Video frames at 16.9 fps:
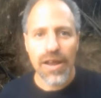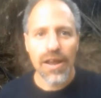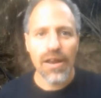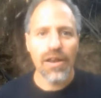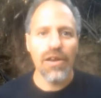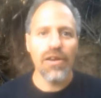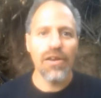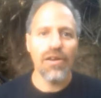
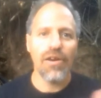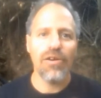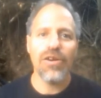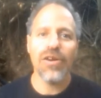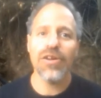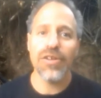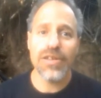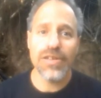
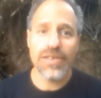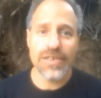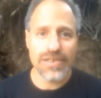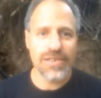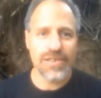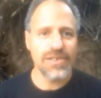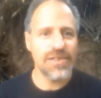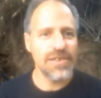longer
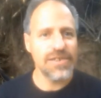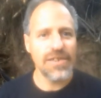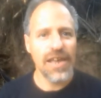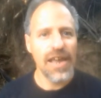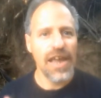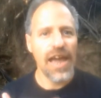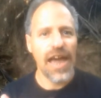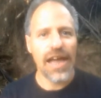distances,
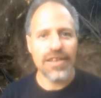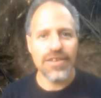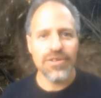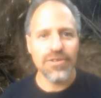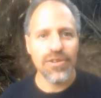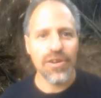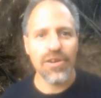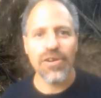at your
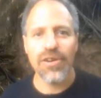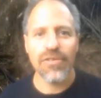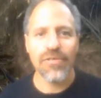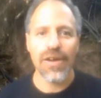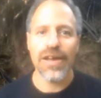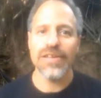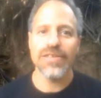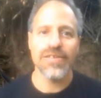longer
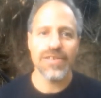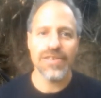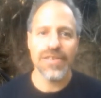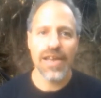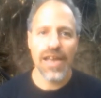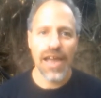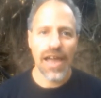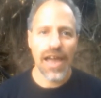races.
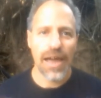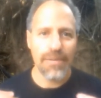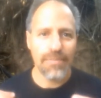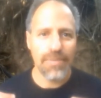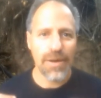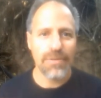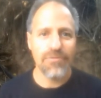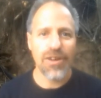And by
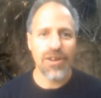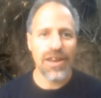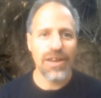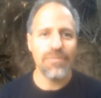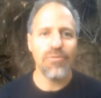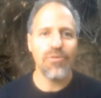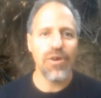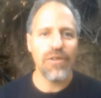running
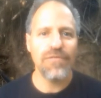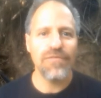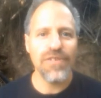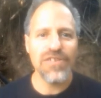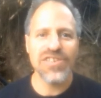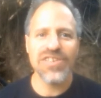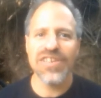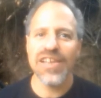more
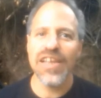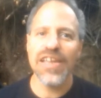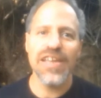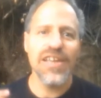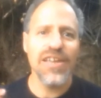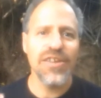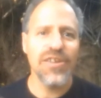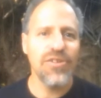efficiently,
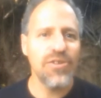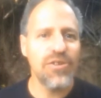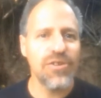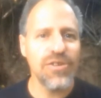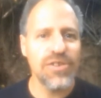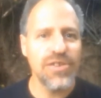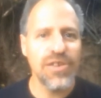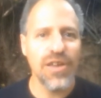you
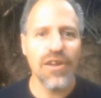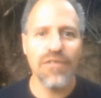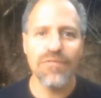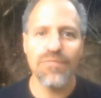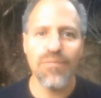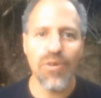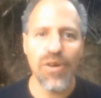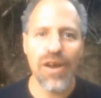conserve
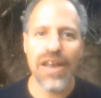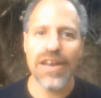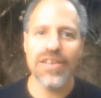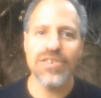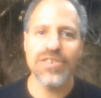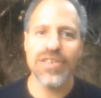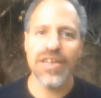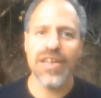more
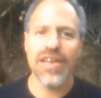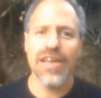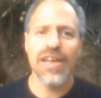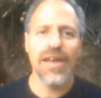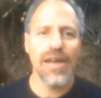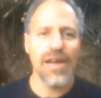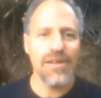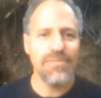energy,
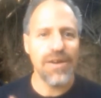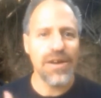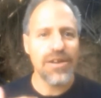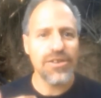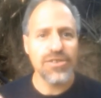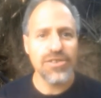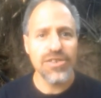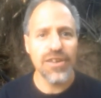and by
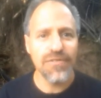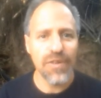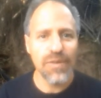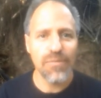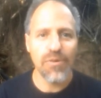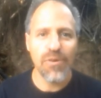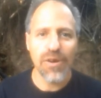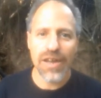conserving
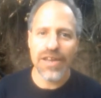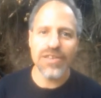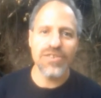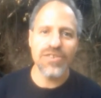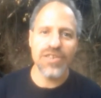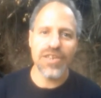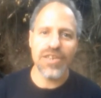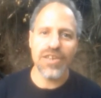more energy,
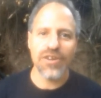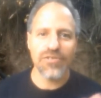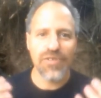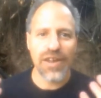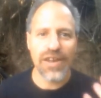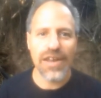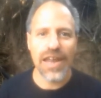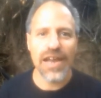you can
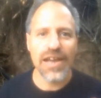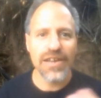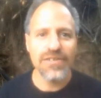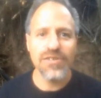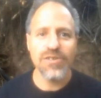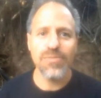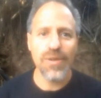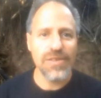run negative
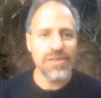splits